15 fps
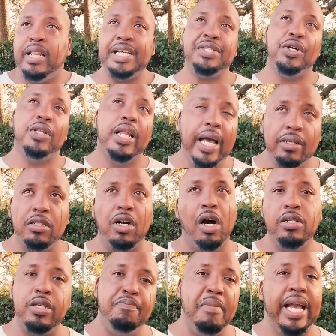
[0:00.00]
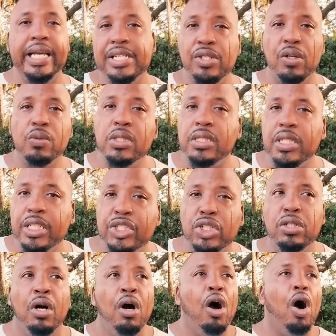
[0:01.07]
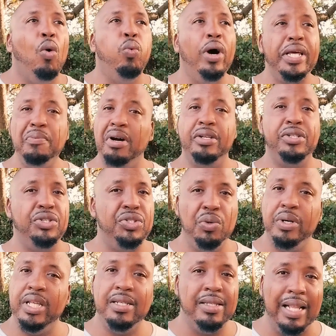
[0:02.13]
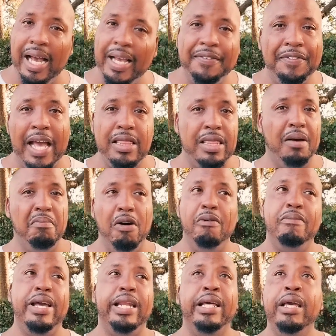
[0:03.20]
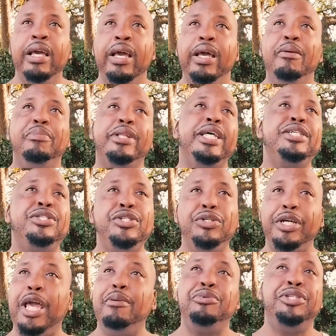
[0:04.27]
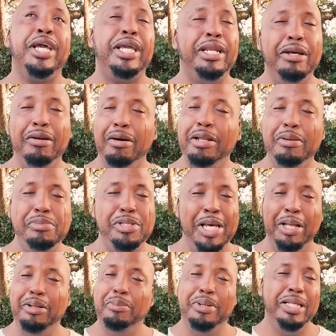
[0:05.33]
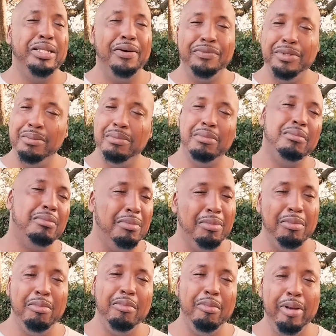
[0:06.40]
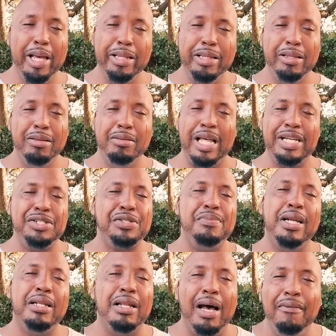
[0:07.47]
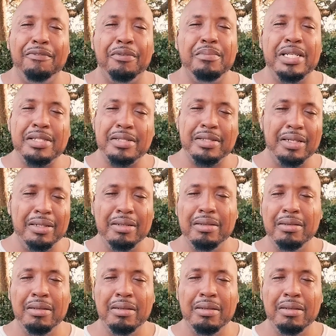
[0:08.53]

They still let Carlton make his own decision on what he wanted to do with his life at that moment, but they still kept checking in on him, telling him he loved him. And that just meant a lot for me to see.